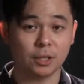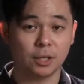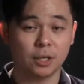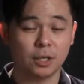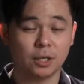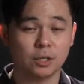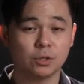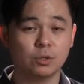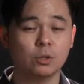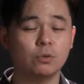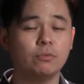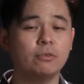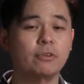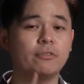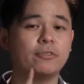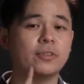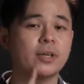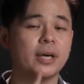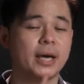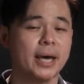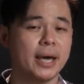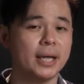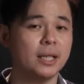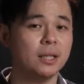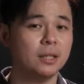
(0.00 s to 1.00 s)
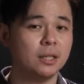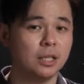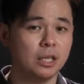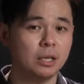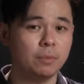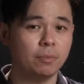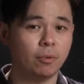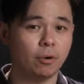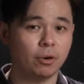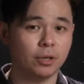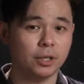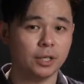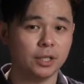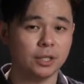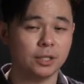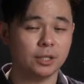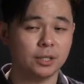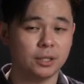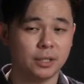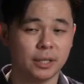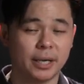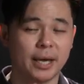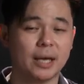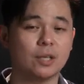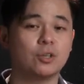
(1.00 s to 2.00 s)
So with the antibodies, they
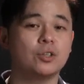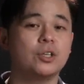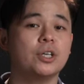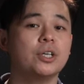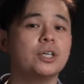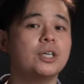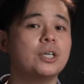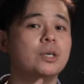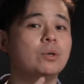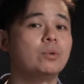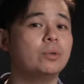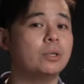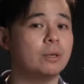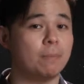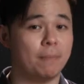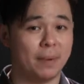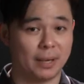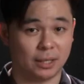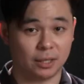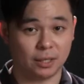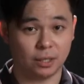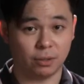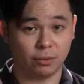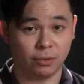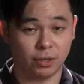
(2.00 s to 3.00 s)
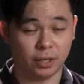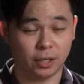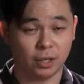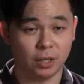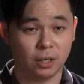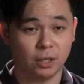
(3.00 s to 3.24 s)
can actually kill the bacteria.